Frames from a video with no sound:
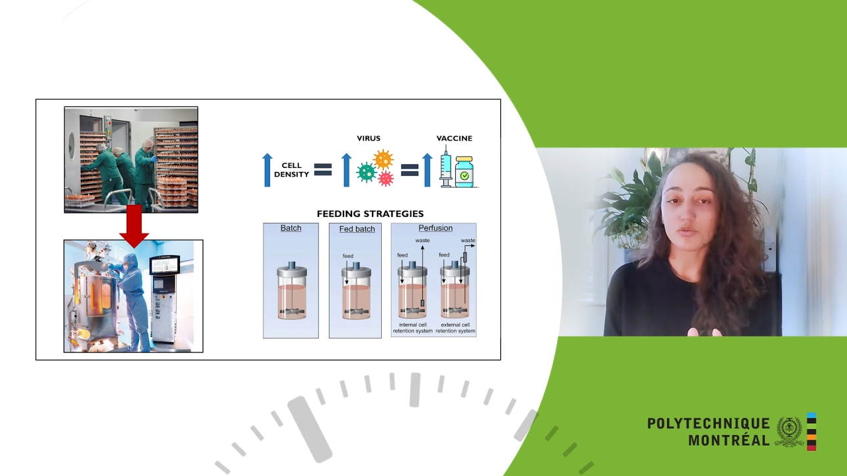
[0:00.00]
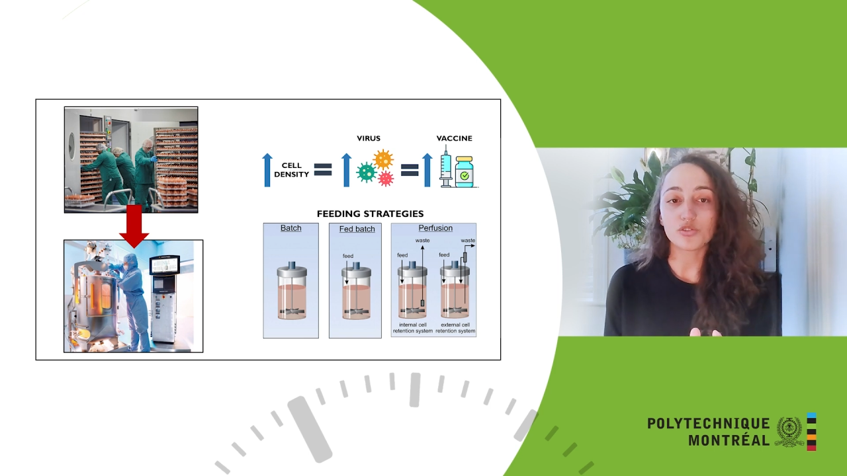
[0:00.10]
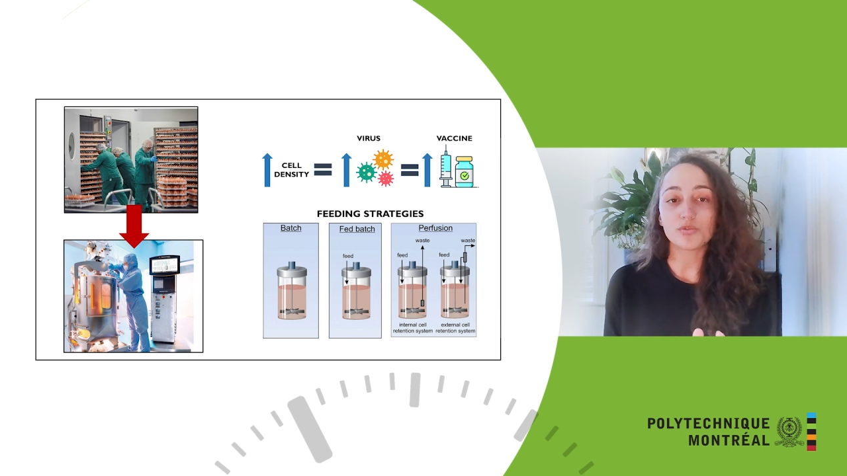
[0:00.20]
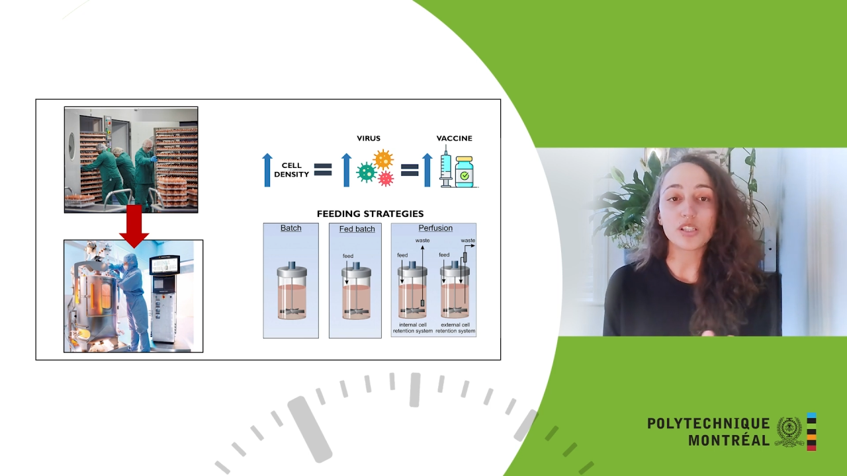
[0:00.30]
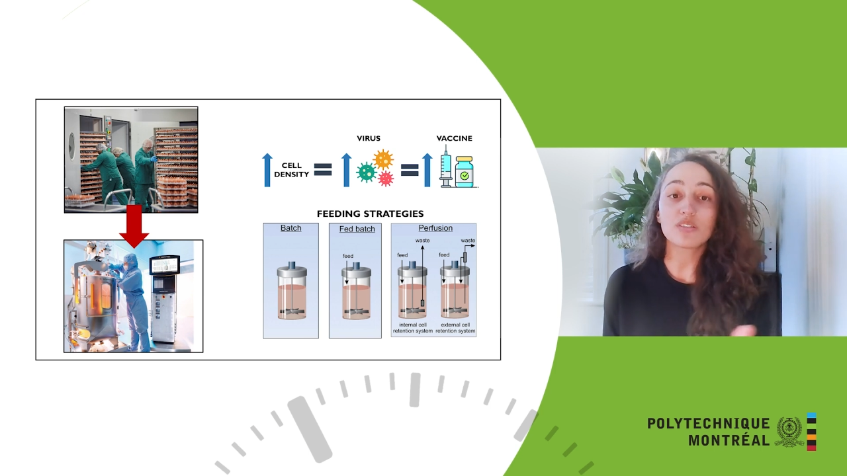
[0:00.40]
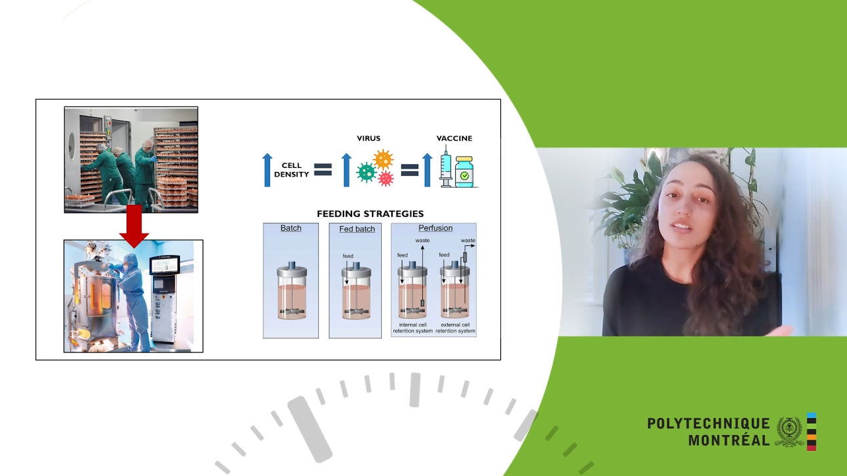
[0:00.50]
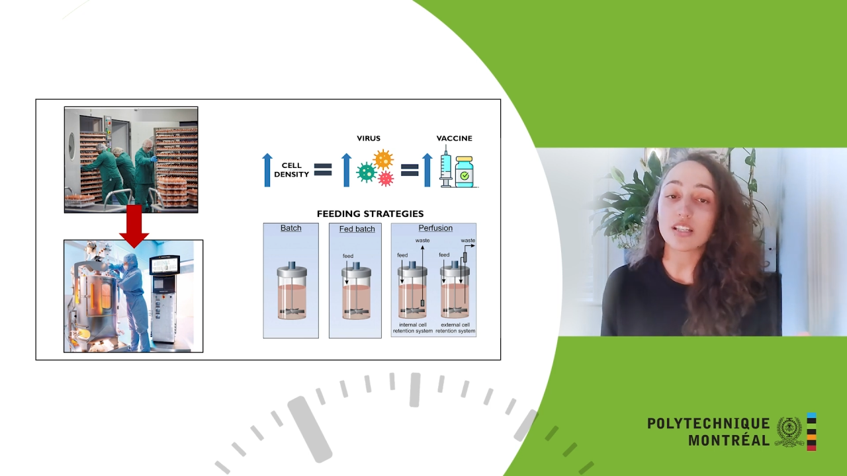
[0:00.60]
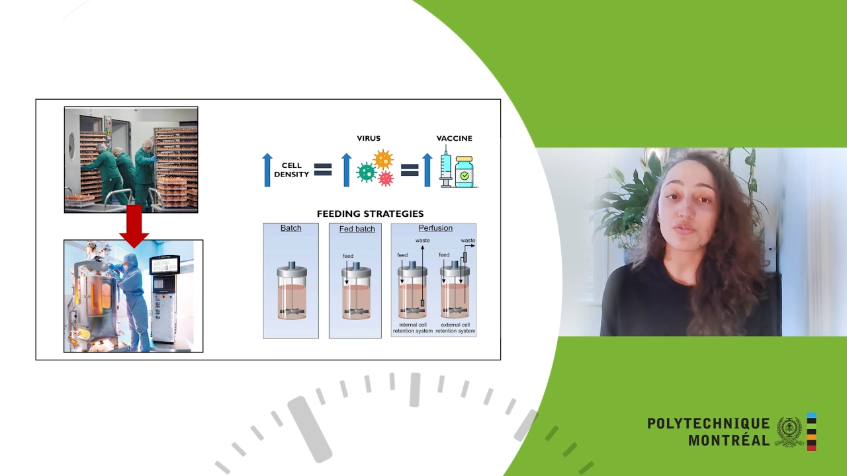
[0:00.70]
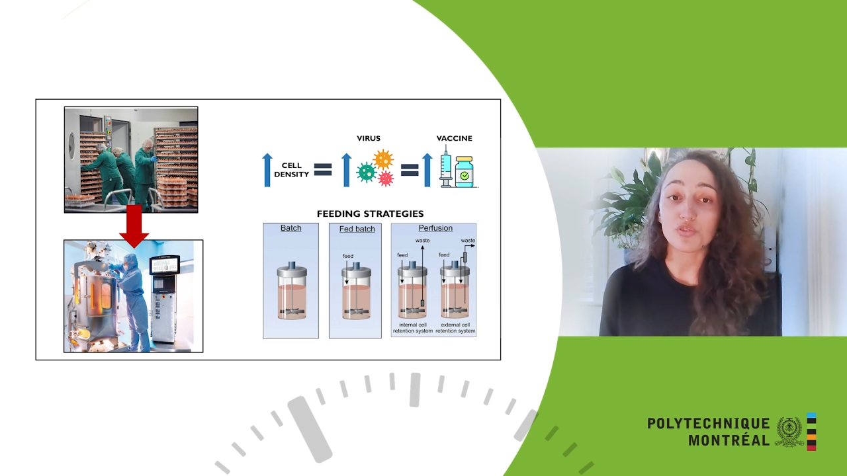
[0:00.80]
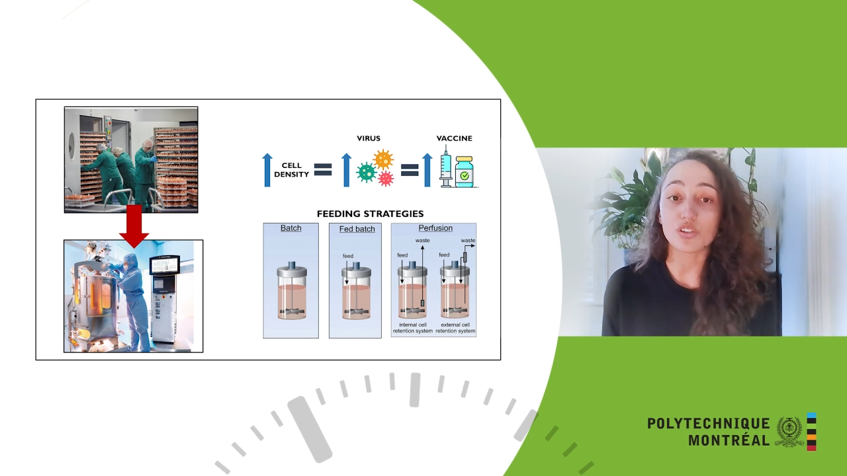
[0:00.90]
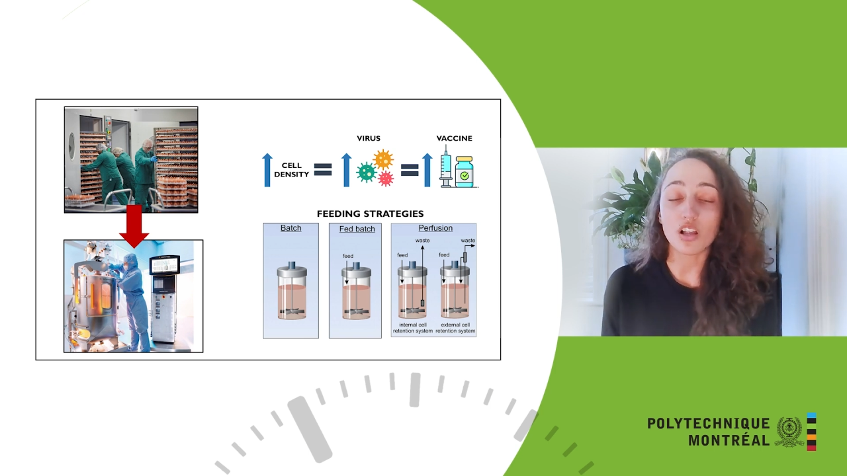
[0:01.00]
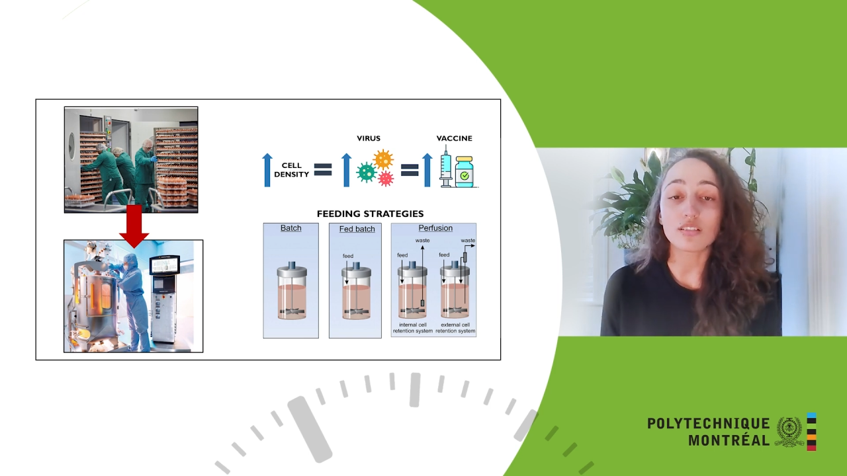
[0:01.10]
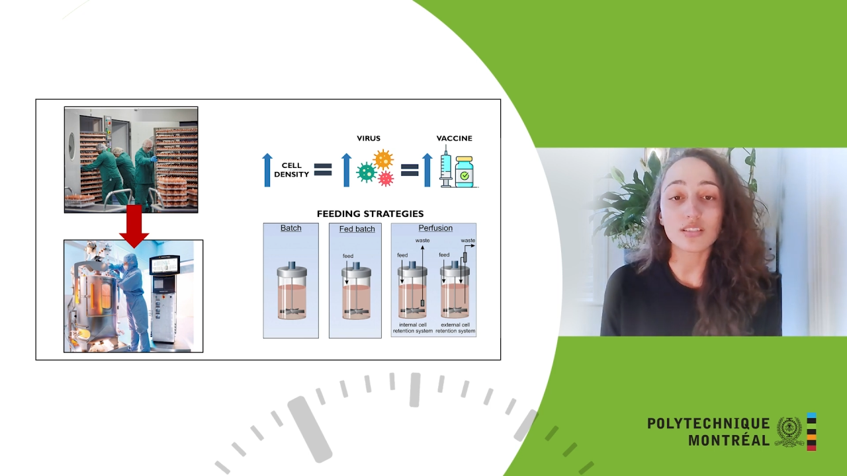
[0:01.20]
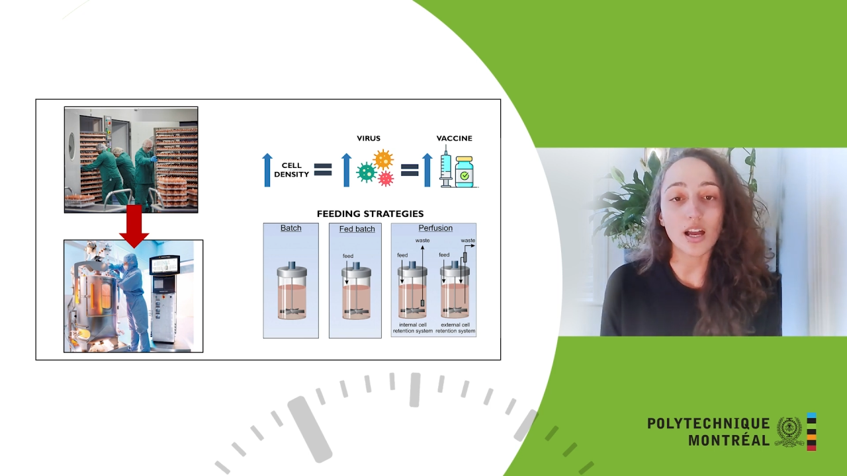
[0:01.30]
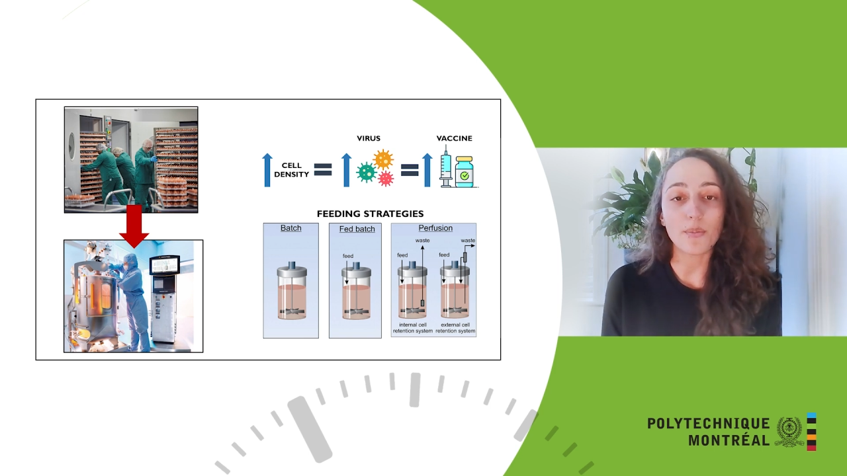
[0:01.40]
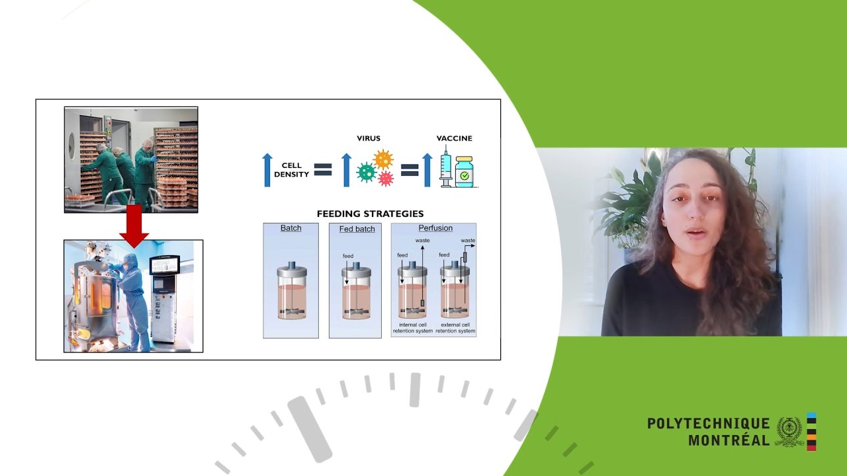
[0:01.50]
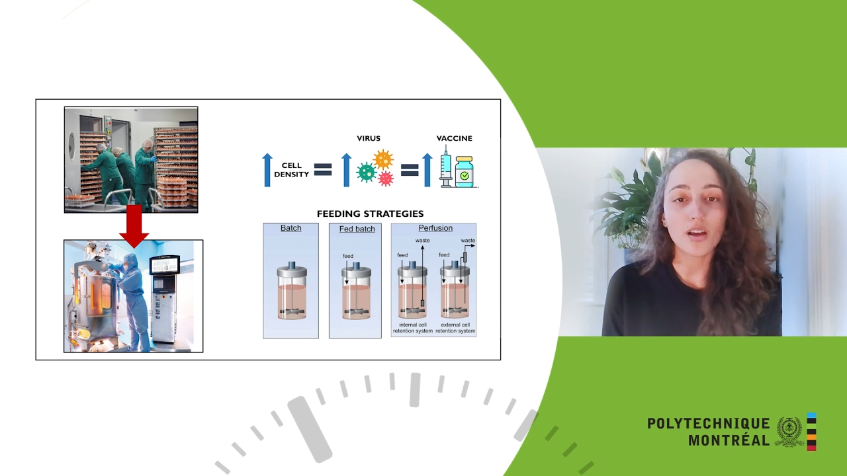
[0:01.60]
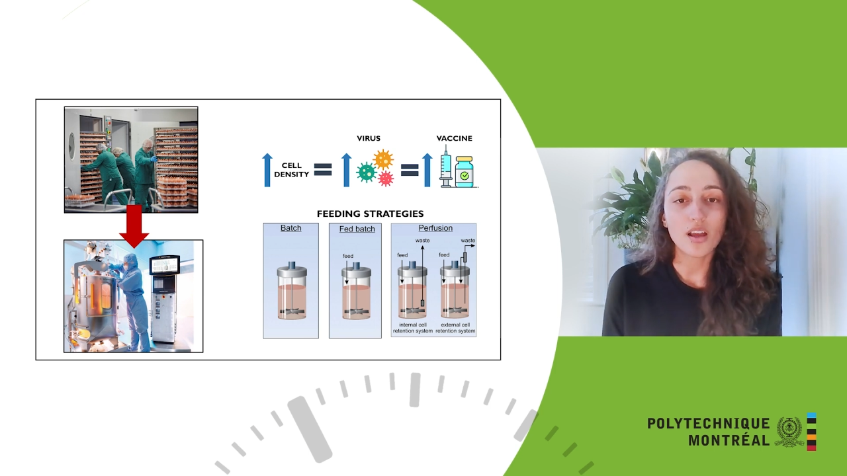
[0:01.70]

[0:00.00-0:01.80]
We've been using it for a long time.